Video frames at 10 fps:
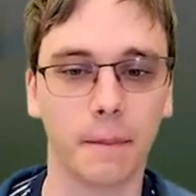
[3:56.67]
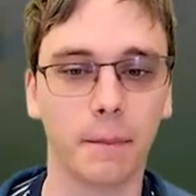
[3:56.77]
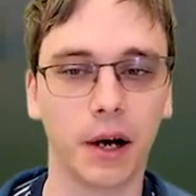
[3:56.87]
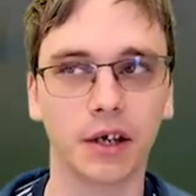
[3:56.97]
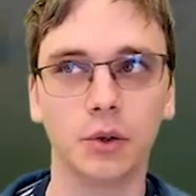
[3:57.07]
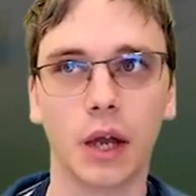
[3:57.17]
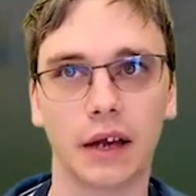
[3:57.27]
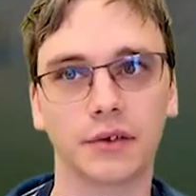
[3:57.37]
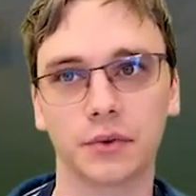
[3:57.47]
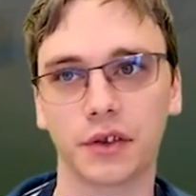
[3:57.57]
but you
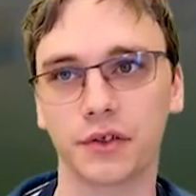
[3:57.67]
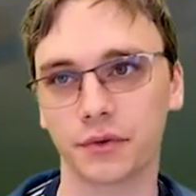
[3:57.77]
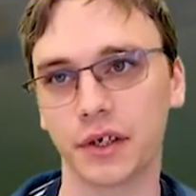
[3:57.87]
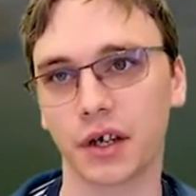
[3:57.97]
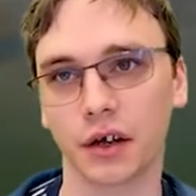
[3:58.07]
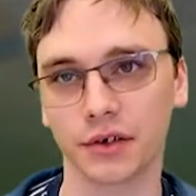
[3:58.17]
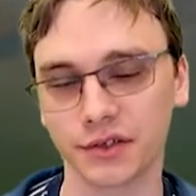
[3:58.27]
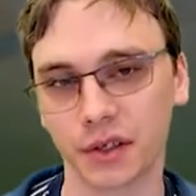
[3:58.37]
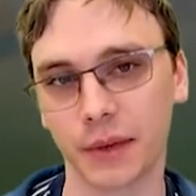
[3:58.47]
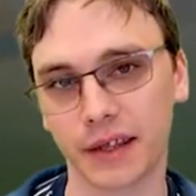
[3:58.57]
have to run 3
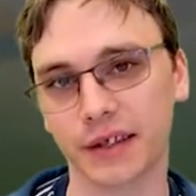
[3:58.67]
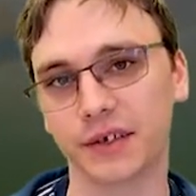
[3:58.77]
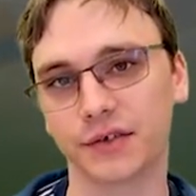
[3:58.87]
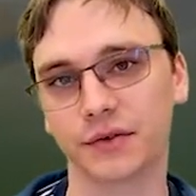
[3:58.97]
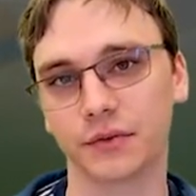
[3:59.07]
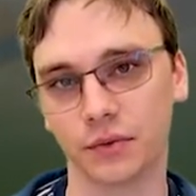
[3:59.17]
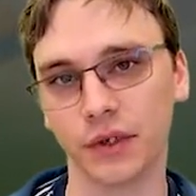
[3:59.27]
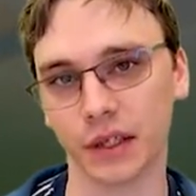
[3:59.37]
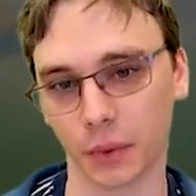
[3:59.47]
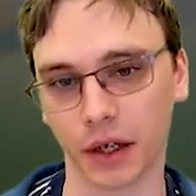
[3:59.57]
colors to make this
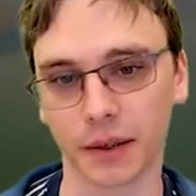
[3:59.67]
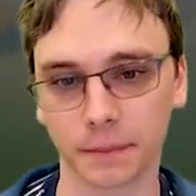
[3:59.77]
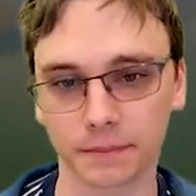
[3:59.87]
really work.